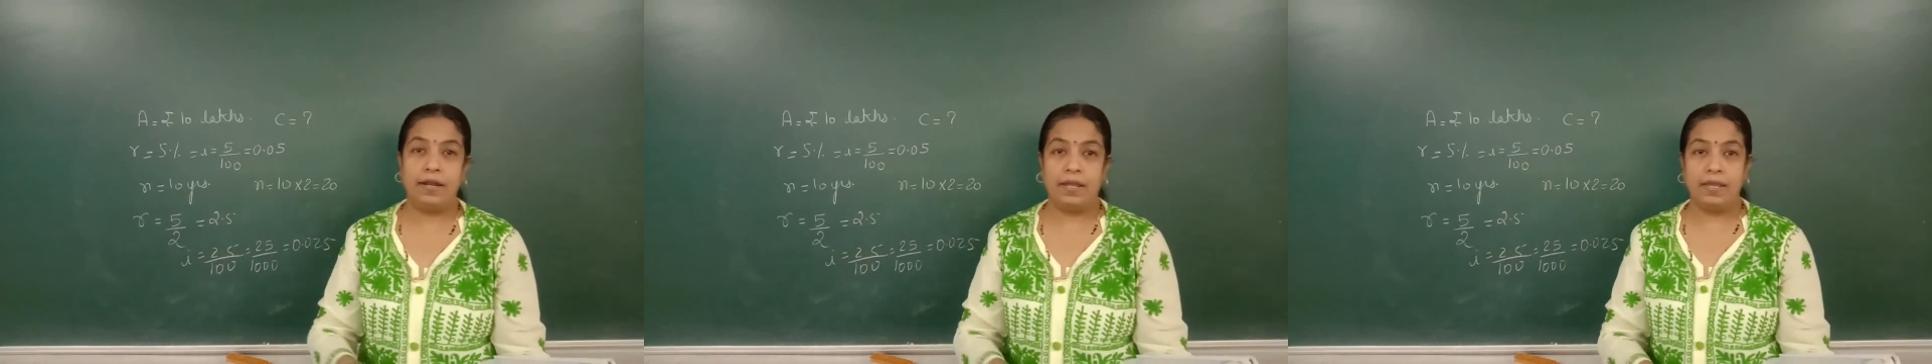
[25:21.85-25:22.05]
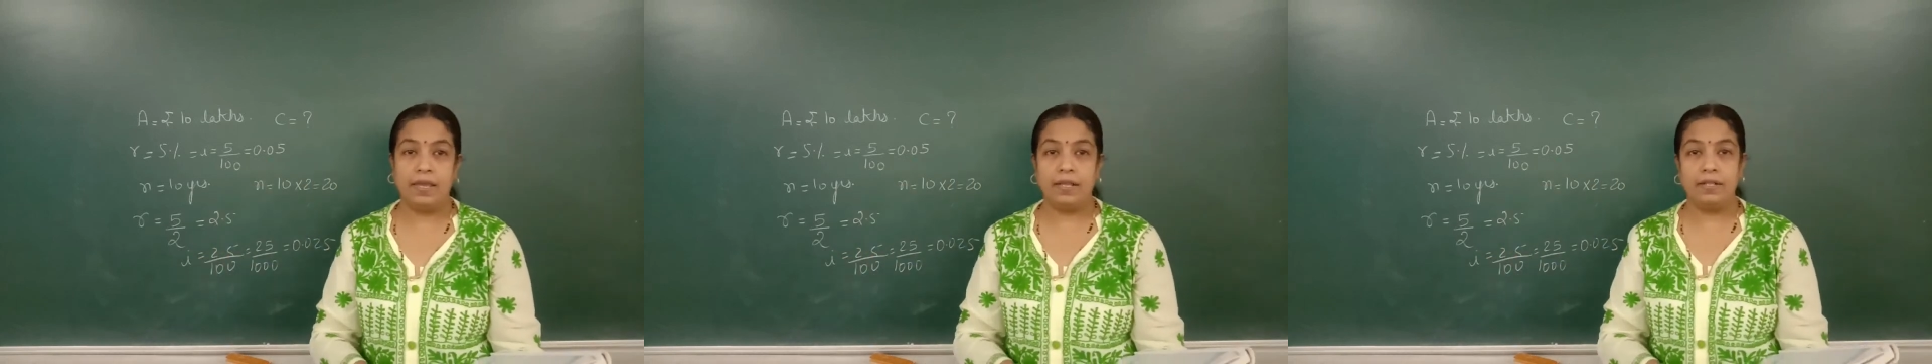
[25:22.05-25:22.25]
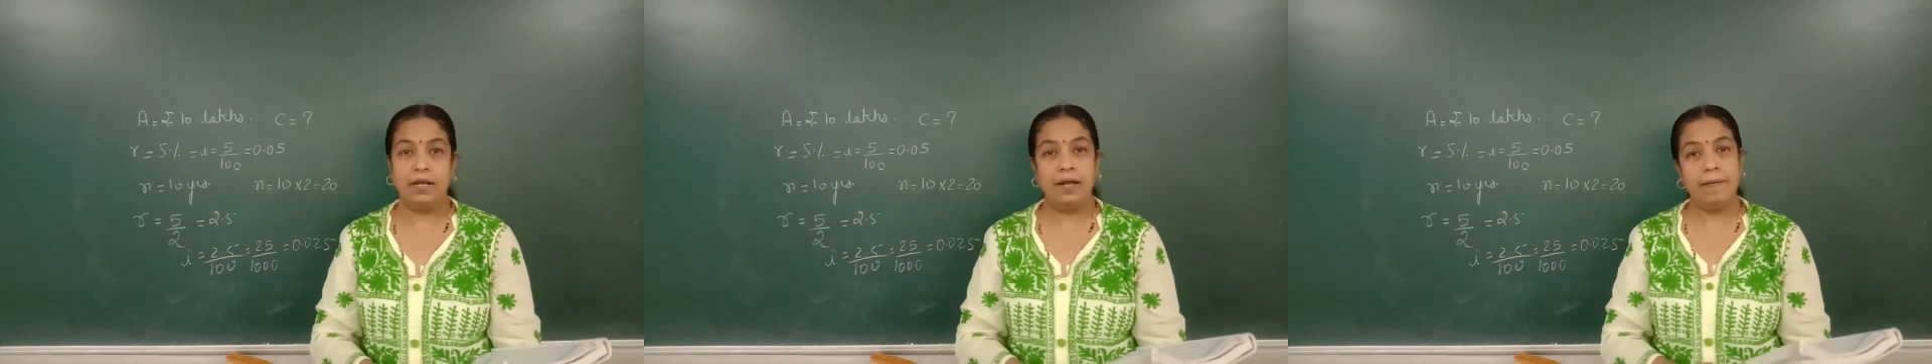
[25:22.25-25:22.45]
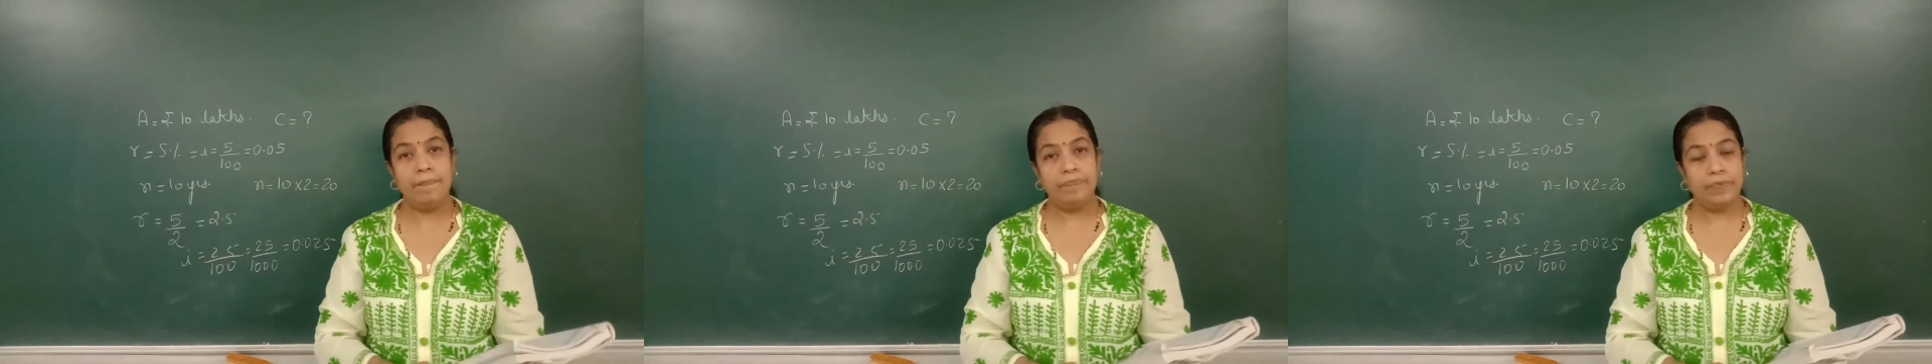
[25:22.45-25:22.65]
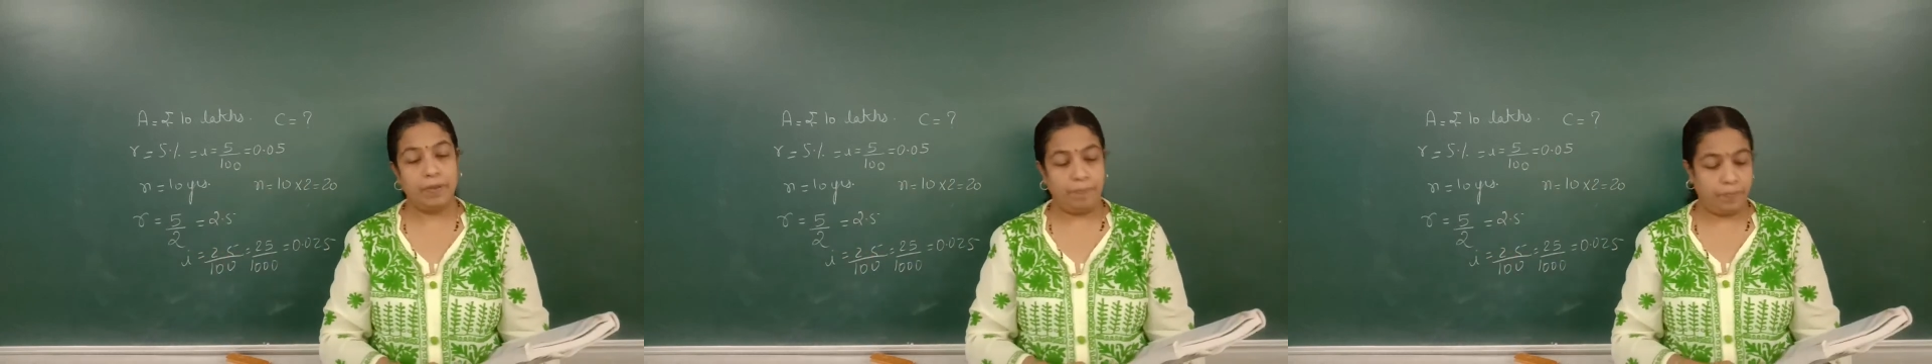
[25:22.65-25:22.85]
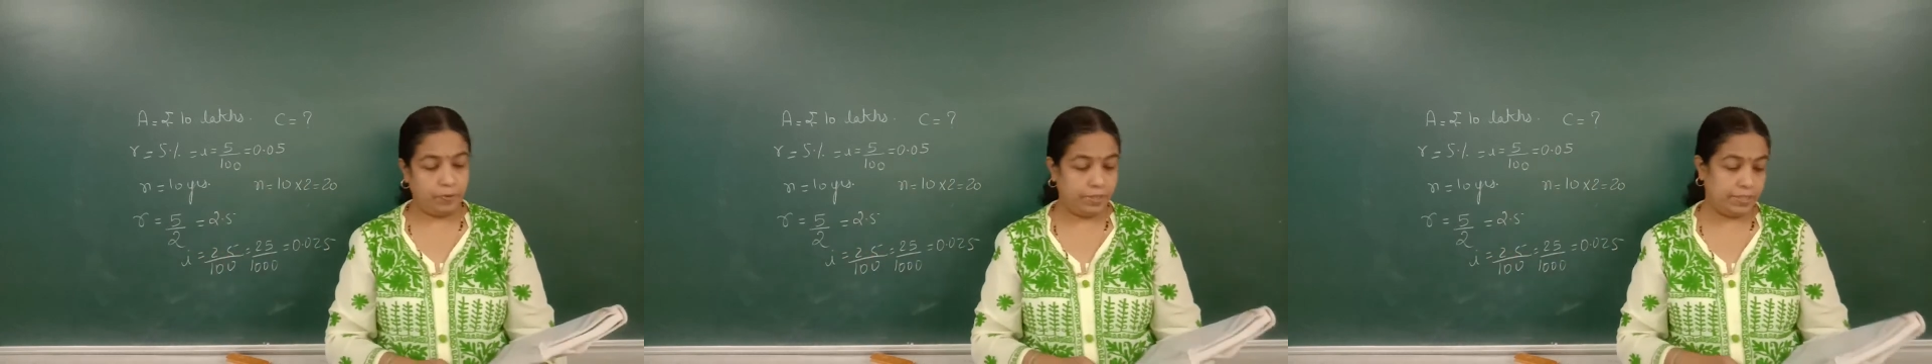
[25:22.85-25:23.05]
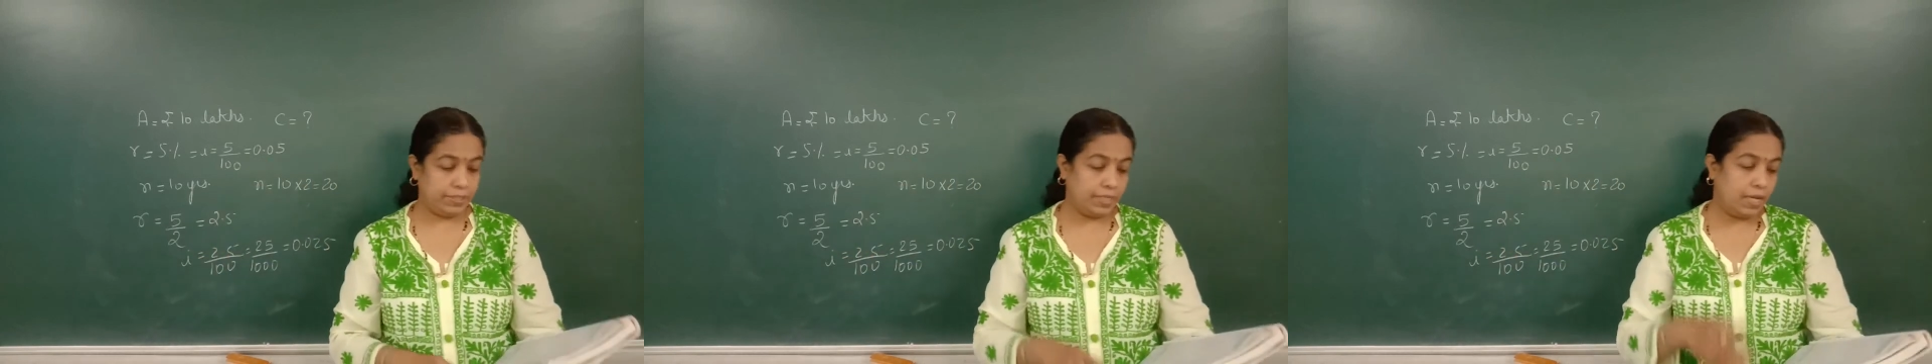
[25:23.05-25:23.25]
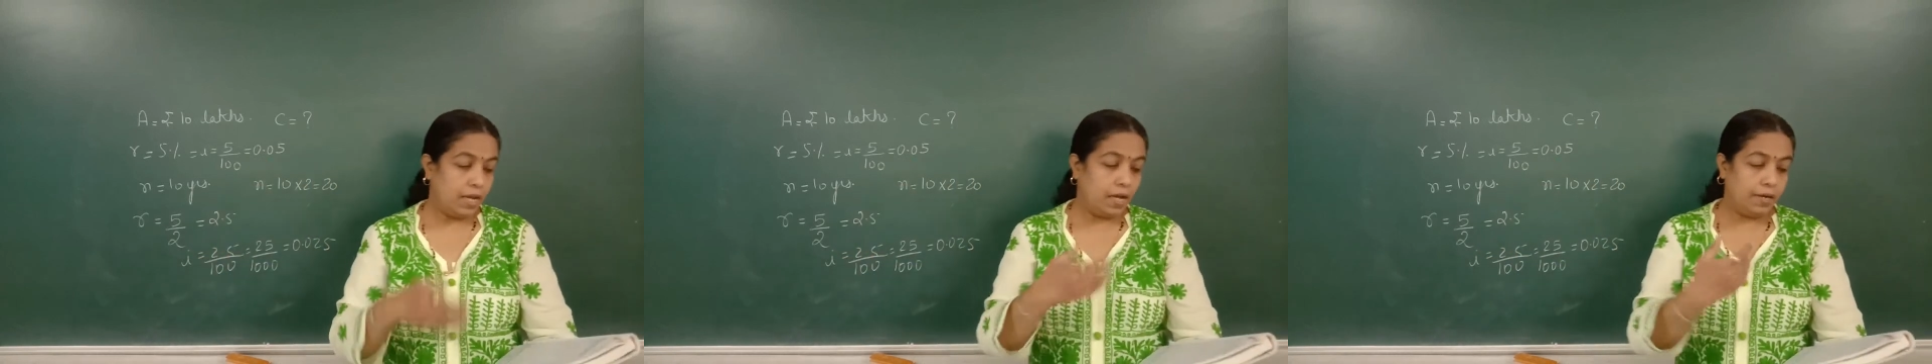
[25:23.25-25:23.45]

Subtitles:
taking the policy.